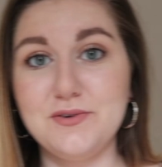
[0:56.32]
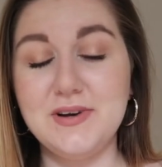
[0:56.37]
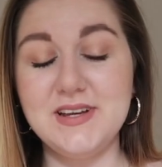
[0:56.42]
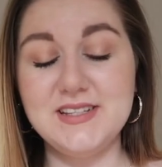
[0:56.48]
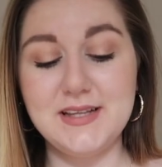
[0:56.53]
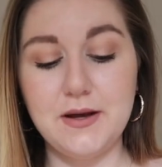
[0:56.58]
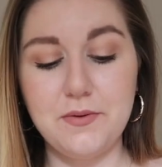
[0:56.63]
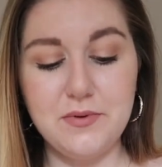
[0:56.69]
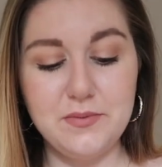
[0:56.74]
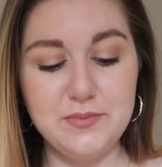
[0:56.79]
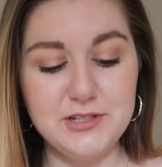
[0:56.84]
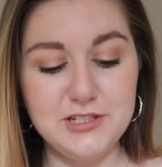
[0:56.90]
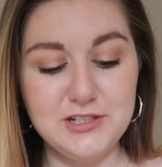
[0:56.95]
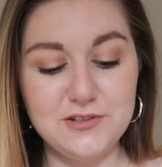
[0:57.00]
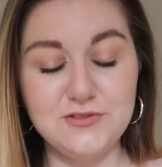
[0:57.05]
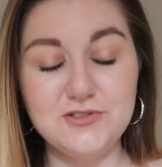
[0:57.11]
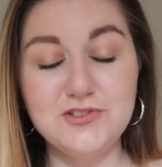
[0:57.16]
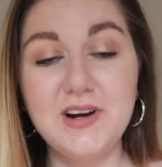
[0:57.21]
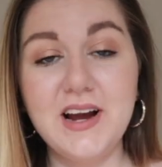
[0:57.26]
always, I will be
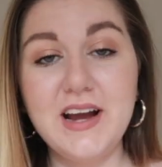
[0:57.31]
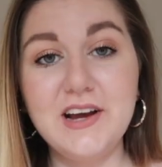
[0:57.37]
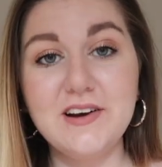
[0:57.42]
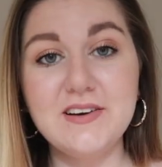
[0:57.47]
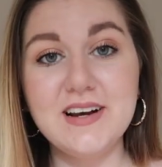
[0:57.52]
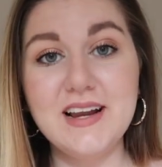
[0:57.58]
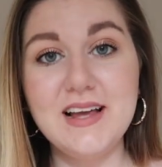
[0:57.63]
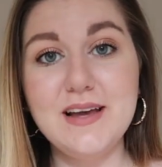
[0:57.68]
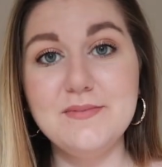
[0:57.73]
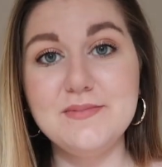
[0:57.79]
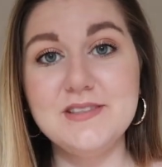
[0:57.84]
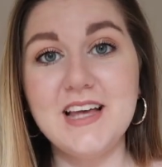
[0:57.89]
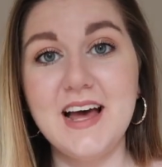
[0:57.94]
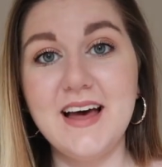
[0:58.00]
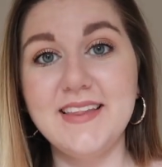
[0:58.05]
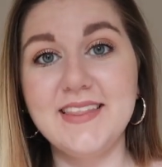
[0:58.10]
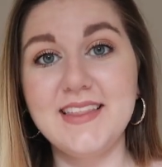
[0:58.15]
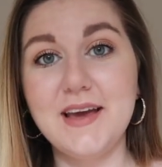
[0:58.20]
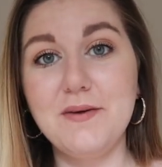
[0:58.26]
doing try-on clips
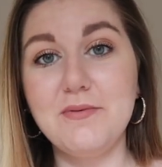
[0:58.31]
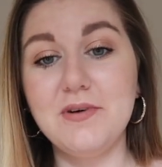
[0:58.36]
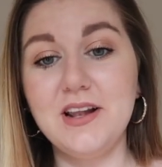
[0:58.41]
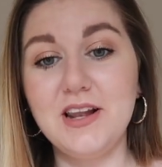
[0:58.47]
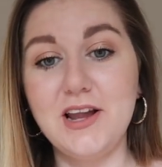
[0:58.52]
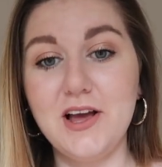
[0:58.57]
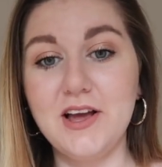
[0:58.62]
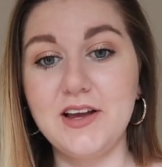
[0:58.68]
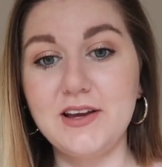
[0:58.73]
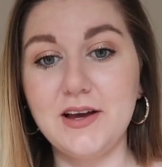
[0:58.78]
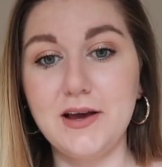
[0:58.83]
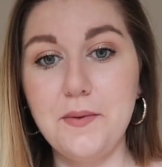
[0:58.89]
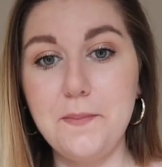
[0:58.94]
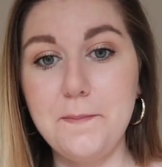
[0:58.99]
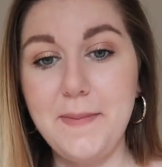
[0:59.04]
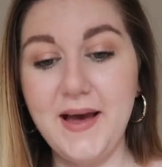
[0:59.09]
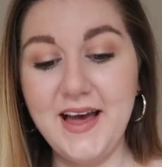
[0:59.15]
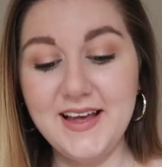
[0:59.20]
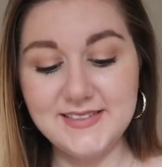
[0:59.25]
and they will look
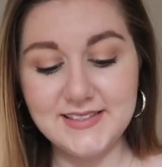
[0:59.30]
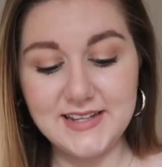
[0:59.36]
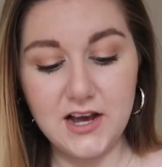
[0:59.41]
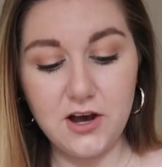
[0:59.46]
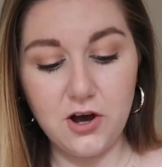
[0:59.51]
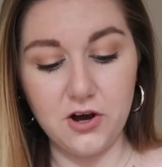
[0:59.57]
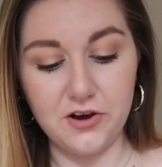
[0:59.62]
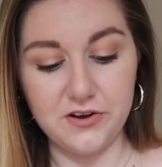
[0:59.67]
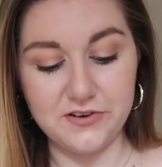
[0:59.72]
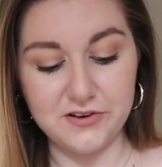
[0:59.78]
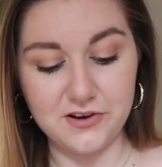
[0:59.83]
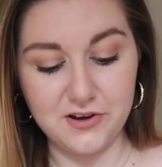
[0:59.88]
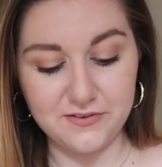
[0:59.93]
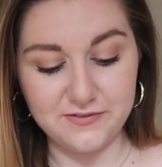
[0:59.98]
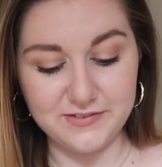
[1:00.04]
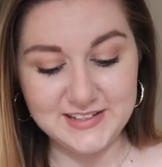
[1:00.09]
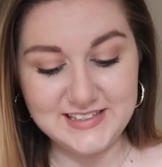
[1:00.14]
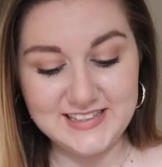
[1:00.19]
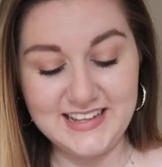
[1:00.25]
better on.
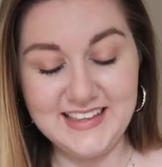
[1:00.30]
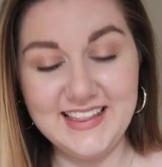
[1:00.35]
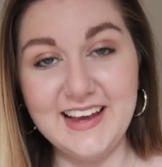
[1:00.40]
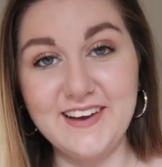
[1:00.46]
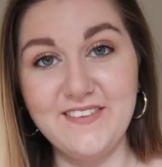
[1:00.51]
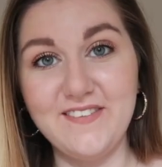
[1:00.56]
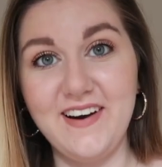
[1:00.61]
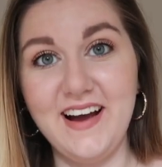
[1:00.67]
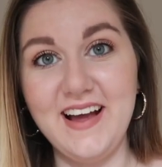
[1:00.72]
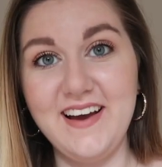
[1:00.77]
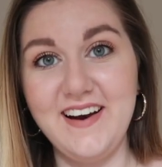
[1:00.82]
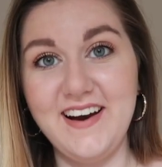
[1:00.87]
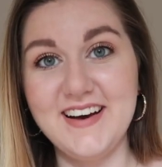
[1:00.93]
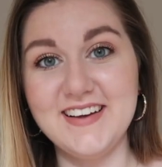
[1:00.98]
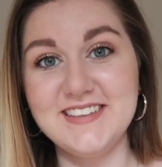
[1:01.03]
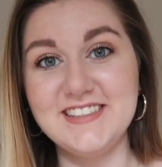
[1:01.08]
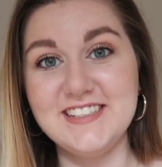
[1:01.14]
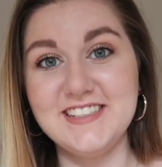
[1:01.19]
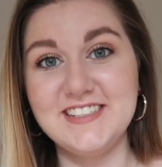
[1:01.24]
Obviously they're quite
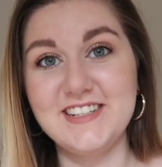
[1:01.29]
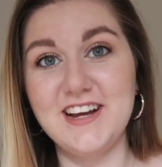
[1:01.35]
hard to